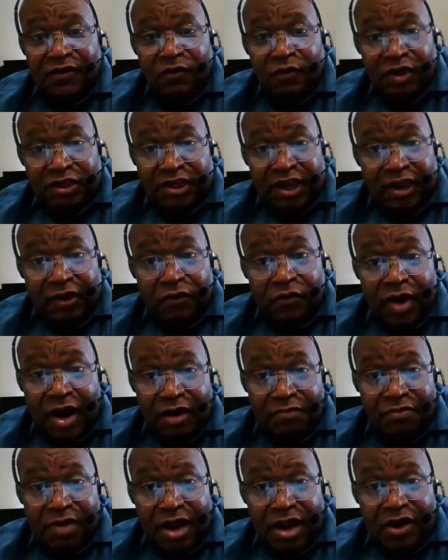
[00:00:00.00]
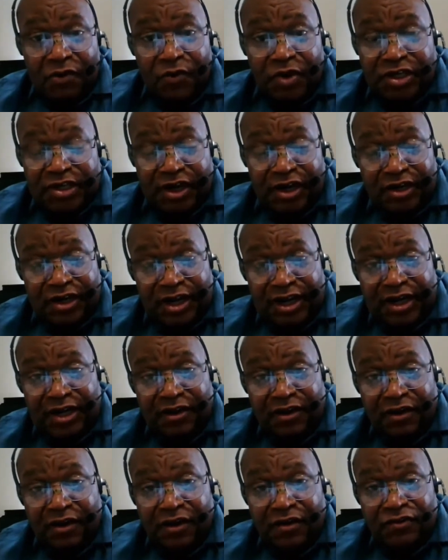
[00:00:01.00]
we take grandma, we take the
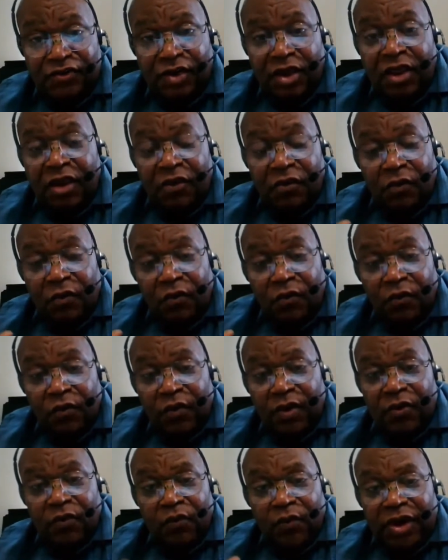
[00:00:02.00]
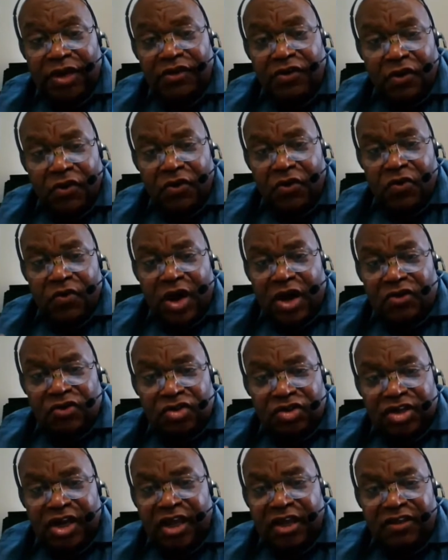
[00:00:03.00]
in-laws. When you go out,
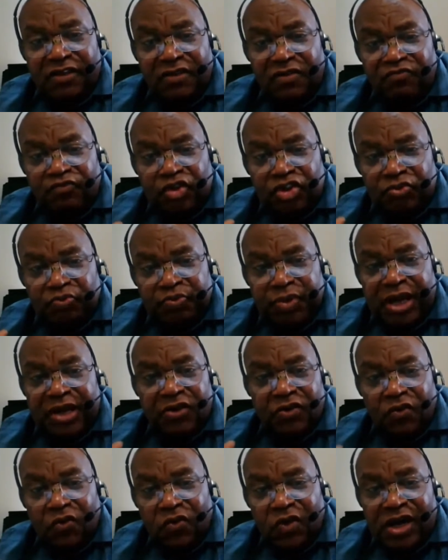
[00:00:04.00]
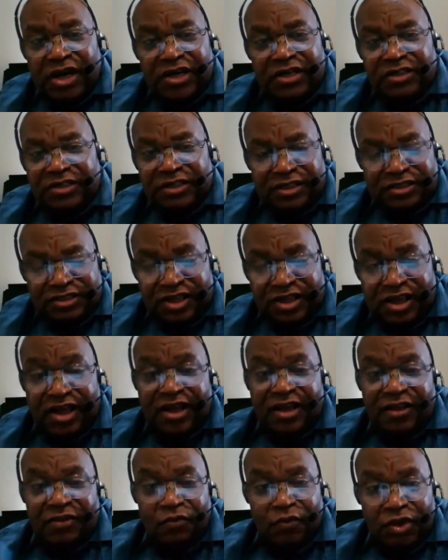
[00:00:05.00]
spend quality
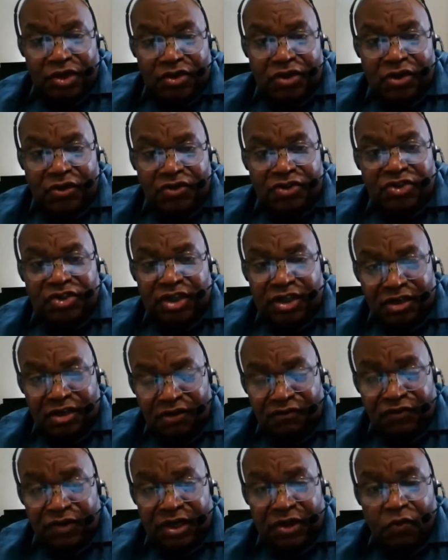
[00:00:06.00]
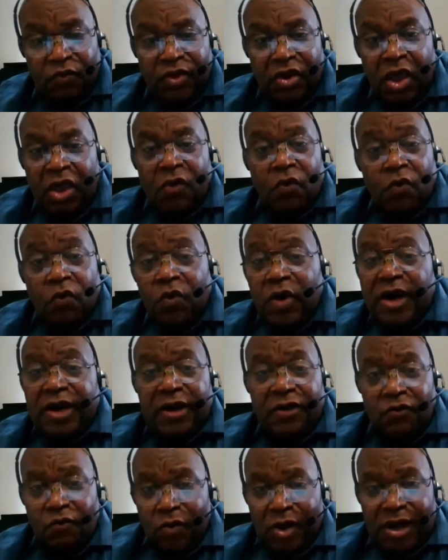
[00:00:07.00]
time with your significant, with
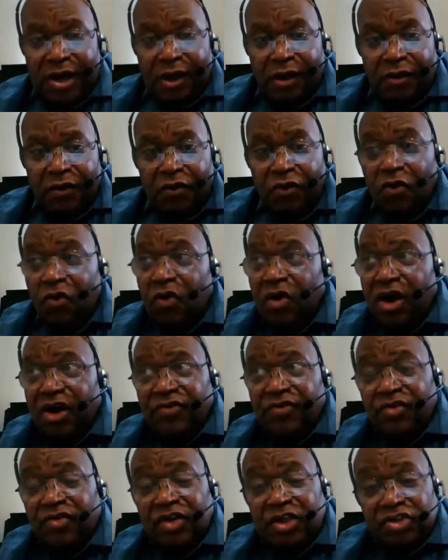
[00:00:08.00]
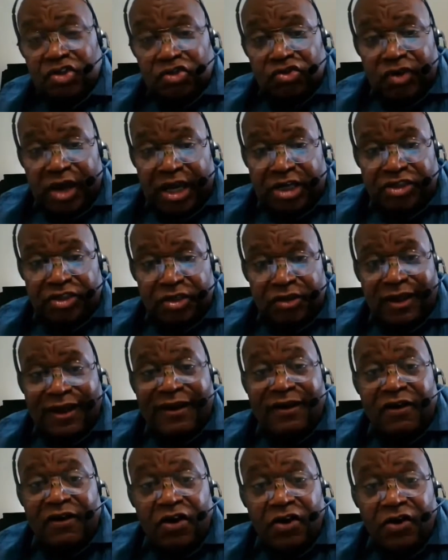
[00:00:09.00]
one-on-one, no other distraction,
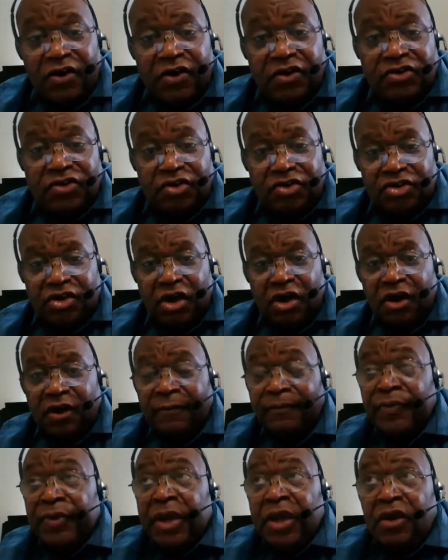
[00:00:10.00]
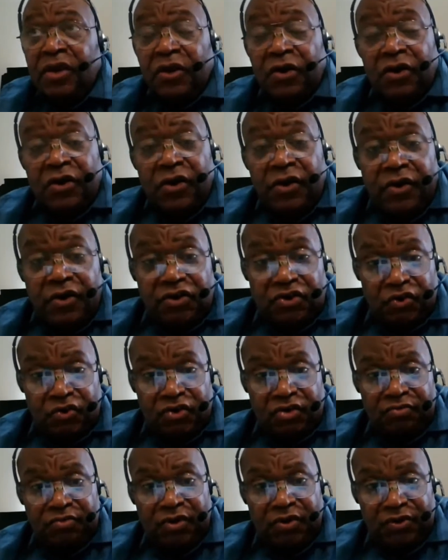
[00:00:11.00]
and learn to talk, learn to
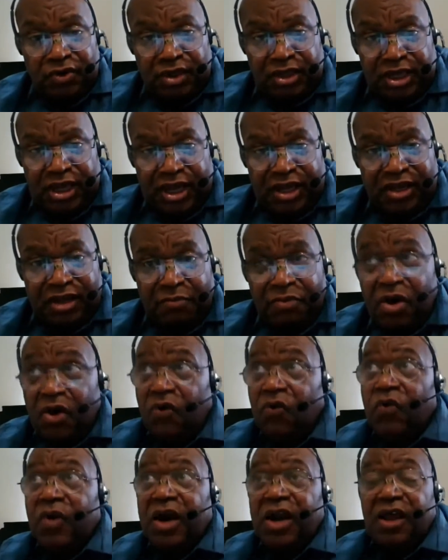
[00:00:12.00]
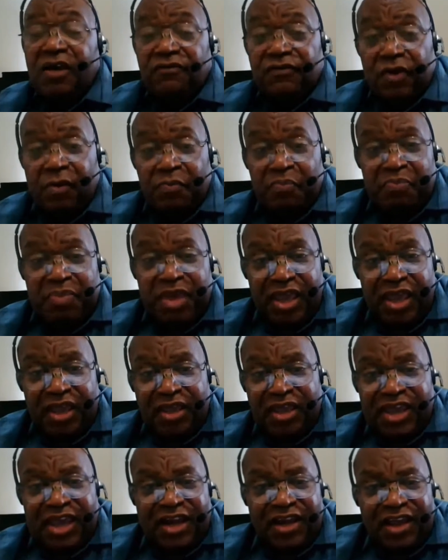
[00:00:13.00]
communicate about whatever.
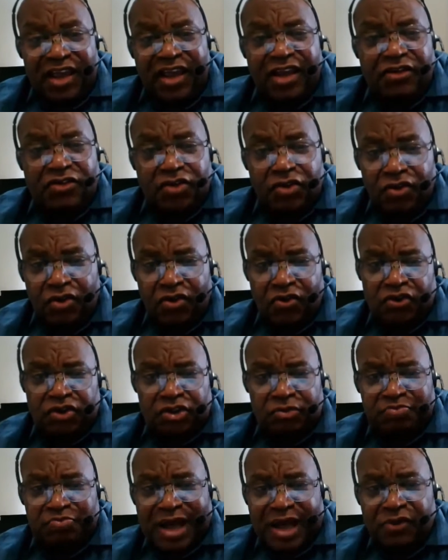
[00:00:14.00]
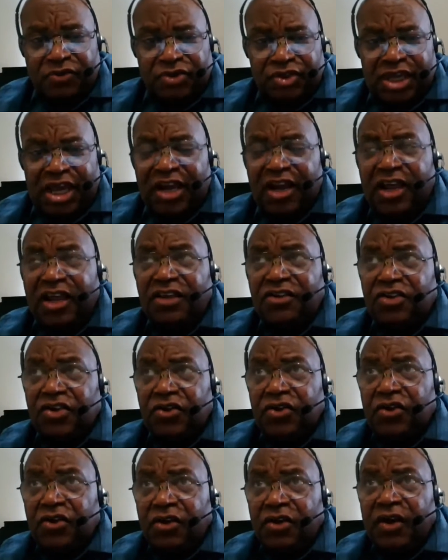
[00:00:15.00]
Get into your spouse, get into
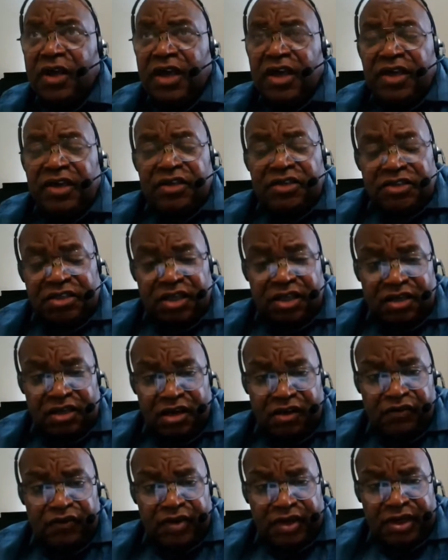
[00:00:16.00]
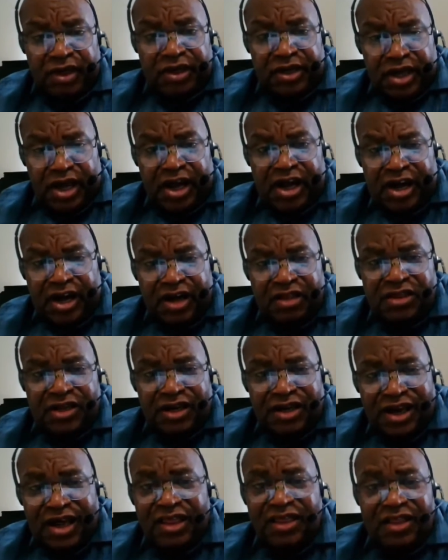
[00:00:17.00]
your significant other.
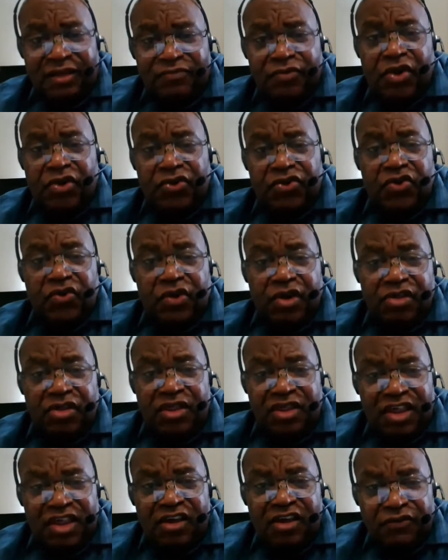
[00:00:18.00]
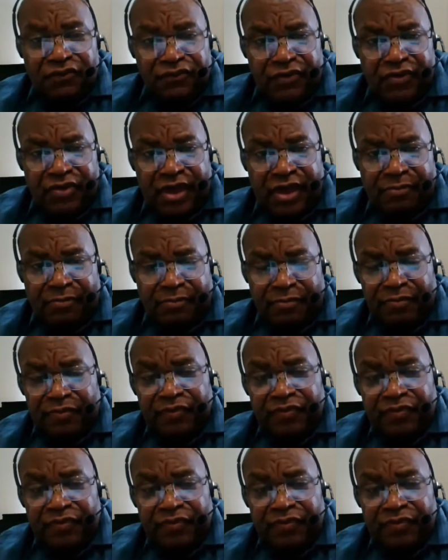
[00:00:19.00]
Let them know you are there for them.